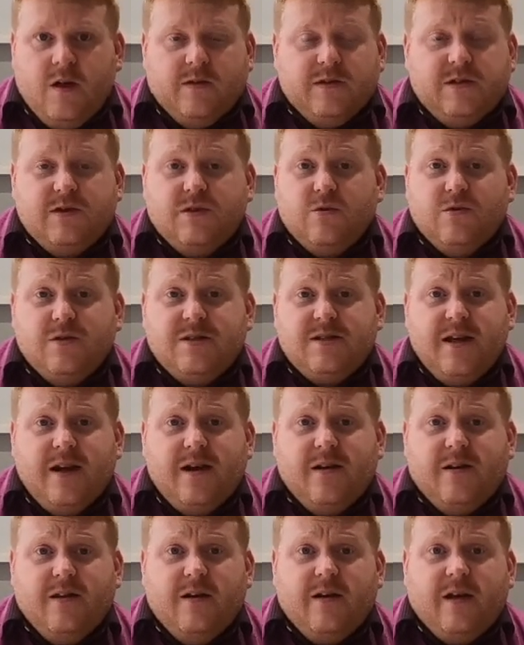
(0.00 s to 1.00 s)

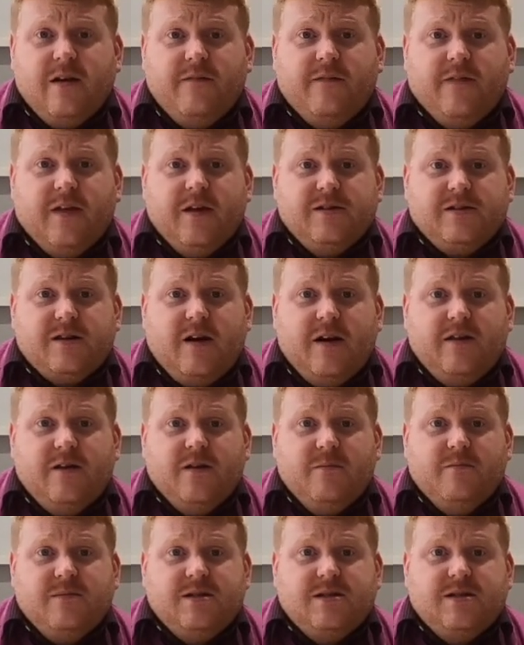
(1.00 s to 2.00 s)
sourcing and looking for those
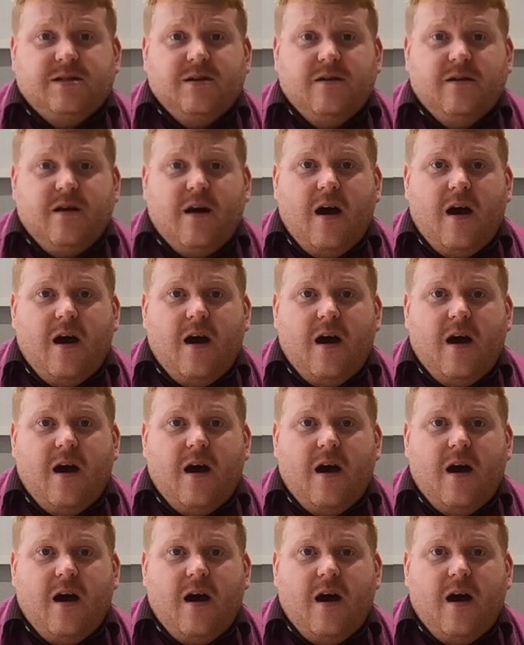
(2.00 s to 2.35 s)
items